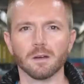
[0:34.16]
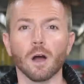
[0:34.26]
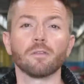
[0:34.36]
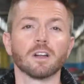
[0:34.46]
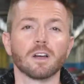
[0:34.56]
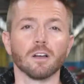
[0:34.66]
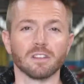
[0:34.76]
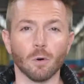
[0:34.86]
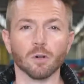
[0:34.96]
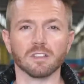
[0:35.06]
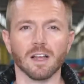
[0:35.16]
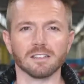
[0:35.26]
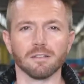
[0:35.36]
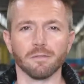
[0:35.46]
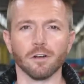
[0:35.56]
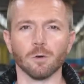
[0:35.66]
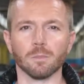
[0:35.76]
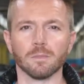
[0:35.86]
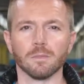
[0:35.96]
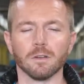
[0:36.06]
Often a car's immortalised in film.
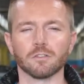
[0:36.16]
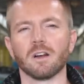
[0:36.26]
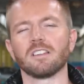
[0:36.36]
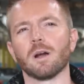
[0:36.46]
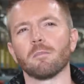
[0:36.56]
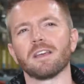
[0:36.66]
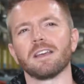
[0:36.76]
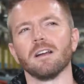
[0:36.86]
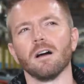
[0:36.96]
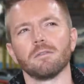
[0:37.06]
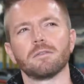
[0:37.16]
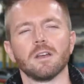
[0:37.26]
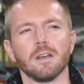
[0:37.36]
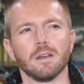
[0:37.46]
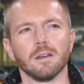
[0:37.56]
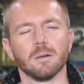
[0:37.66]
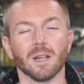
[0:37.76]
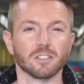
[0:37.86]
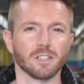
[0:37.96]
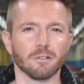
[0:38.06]
Straight away I'm thinking of,
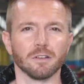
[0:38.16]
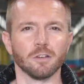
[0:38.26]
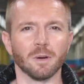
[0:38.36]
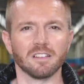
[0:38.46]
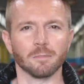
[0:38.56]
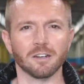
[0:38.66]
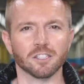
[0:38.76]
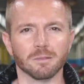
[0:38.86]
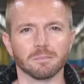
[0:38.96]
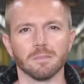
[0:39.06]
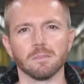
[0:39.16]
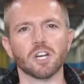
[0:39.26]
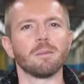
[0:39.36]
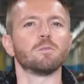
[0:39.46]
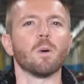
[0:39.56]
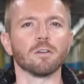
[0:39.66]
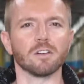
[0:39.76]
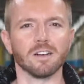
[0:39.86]
well actually there are too many to mention, James Bond